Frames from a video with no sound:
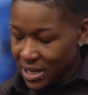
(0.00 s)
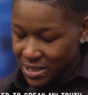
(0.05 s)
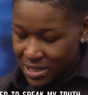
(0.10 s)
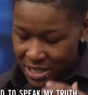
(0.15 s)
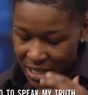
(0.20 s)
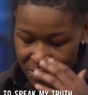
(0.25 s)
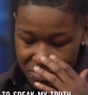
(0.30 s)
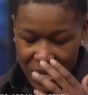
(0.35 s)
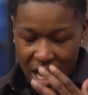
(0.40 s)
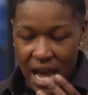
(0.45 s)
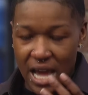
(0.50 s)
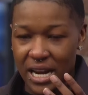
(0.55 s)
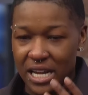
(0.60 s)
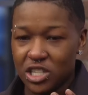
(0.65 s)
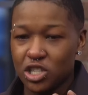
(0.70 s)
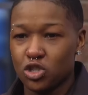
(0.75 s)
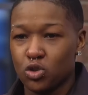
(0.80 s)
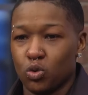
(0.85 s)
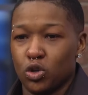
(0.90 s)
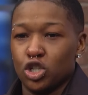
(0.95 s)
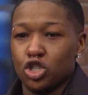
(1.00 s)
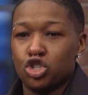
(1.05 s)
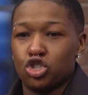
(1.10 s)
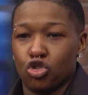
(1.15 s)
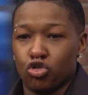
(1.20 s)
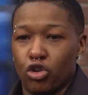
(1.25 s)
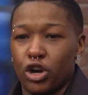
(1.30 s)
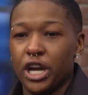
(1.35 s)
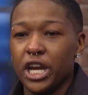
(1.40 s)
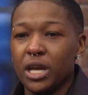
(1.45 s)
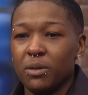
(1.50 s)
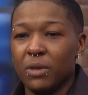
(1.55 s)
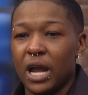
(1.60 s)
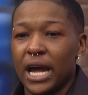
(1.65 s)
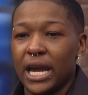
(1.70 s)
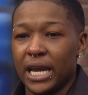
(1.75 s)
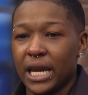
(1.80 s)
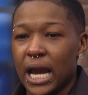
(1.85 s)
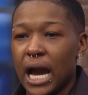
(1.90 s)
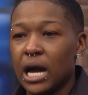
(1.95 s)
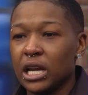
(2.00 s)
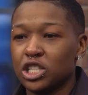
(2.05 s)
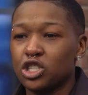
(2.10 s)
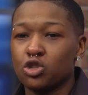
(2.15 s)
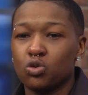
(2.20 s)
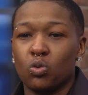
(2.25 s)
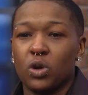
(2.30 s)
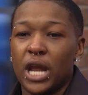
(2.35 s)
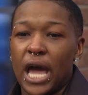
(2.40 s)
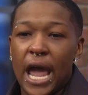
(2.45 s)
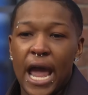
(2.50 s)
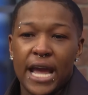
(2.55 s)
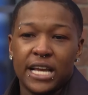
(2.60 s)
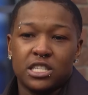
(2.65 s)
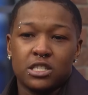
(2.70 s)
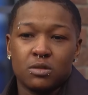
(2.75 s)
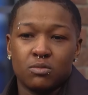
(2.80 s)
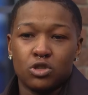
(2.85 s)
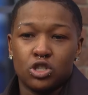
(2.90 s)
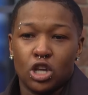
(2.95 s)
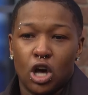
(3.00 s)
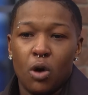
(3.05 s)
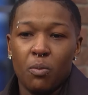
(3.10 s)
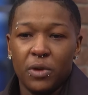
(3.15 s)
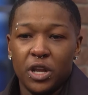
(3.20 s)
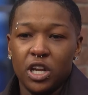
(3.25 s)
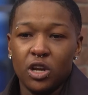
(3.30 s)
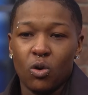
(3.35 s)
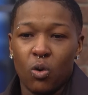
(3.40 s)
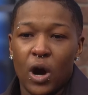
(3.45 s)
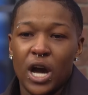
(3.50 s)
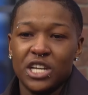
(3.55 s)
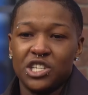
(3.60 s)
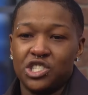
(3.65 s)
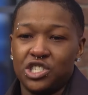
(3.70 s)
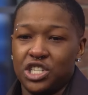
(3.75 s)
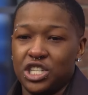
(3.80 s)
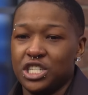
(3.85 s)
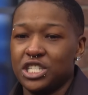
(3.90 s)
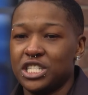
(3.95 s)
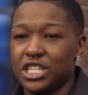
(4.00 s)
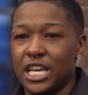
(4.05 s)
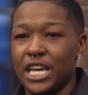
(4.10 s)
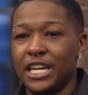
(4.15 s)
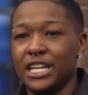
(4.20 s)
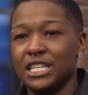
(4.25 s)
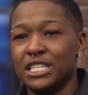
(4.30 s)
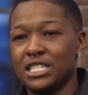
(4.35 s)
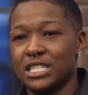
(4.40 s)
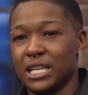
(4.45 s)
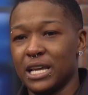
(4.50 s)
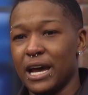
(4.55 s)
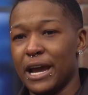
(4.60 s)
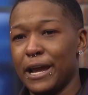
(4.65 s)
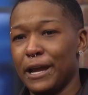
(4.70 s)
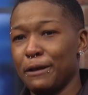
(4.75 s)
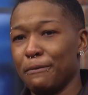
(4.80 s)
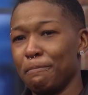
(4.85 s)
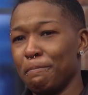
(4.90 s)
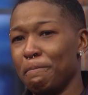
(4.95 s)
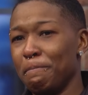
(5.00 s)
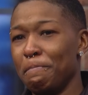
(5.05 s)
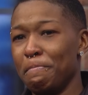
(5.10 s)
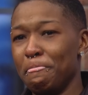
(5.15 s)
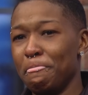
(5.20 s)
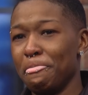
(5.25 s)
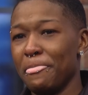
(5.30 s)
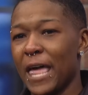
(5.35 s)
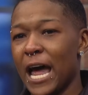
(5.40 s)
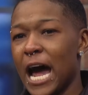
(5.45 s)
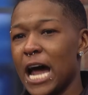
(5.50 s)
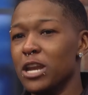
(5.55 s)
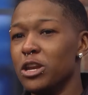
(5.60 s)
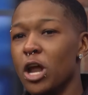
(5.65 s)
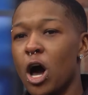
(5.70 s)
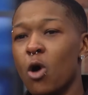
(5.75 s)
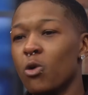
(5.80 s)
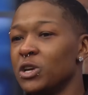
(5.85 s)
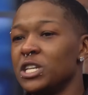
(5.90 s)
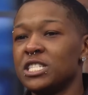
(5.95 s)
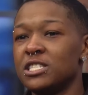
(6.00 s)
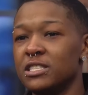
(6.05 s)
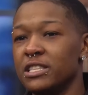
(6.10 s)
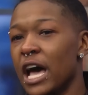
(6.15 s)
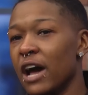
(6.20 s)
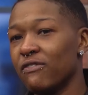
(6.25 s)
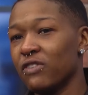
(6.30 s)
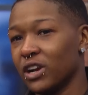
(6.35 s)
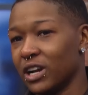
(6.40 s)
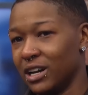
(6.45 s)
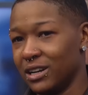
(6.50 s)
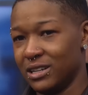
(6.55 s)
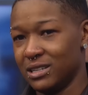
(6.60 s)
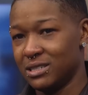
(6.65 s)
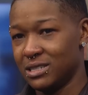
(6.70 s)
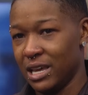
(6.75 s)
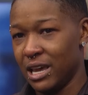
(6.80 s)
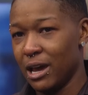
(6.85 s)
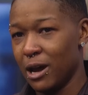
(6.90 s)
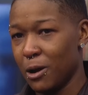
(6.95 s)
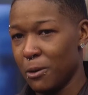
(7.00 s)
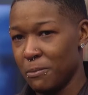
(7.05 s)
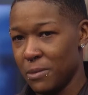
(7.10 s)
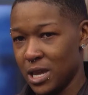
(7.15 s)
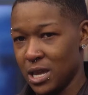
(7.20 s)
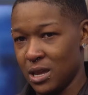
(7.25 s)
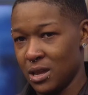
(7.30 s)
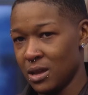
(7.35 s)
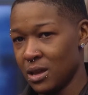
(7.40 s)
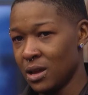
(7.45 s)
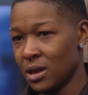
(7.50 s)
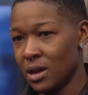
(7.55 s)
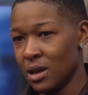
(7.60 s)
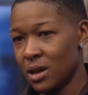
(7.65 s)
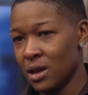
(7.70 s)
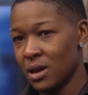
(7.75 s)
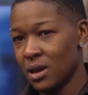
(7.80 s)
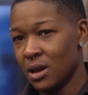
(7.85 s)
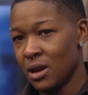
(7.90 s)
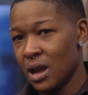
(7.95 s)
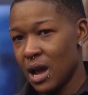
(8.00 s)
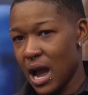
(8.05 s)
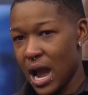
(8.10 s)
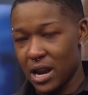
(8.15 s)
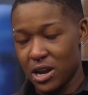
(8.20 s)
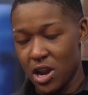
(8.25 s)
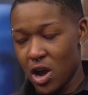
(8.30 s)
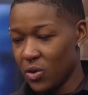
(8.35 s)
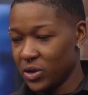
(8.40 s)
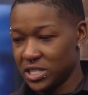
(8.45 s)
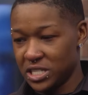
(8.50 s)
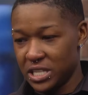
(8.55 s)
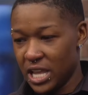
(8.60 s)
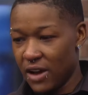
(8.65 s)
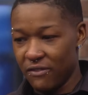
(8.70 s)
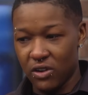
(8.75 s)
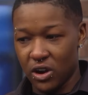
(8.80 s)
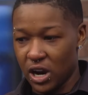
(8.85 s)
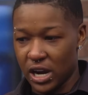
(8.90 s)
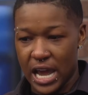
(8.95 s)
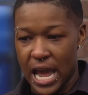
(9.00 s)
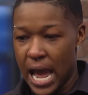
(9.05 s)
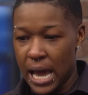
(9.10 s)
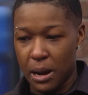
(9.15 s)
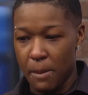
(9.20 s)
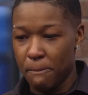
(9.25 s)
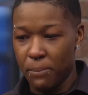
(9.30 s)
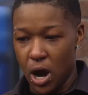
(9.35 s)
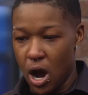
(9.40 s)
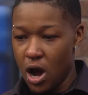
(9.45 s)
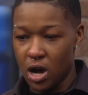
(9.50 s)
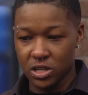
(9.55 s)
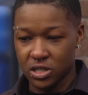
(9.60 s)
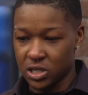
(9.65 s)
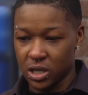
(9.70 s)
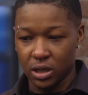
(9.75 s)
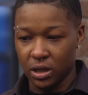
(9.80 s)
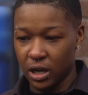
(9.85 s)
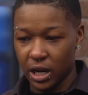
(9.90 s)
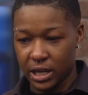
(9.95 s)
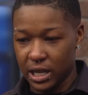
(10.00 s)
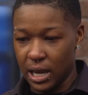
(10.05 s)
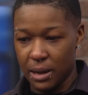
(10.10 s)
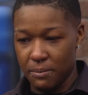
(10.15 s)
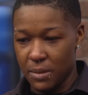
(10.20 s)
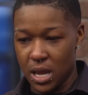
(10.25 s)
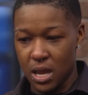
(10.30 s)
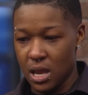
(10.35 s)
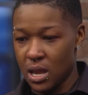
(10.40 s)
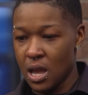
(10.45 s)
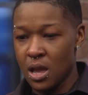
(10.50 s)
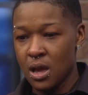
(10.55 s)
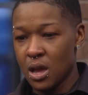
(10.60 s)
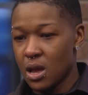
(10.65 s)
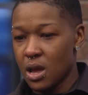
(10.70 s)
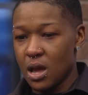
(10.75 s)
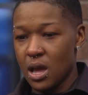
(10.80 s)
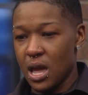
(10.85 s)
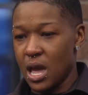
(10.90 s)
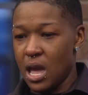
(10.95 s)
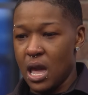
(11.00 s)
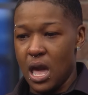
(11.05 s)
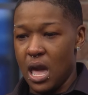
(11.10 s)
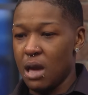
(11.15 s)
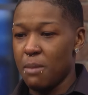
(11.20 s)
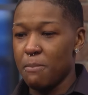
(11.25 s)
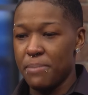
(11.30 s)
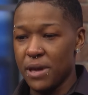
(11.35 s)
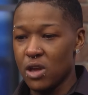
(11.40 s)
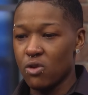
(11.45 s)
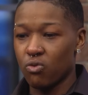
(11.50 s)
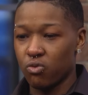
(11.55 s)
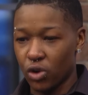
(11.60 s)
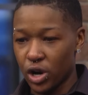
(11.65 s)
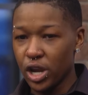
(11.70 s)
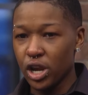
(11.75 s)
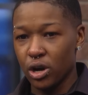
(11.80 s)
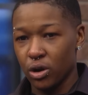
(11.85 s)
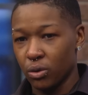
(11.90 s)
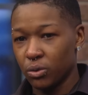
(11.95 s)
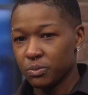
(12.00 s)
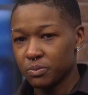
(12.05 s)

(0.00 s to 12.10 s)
deep down, I just want to scream. Like, I just want to ask him so many questions. And it's like, I know he's never going to tell me. I know he's never going to have the balls to look at me and, and be real.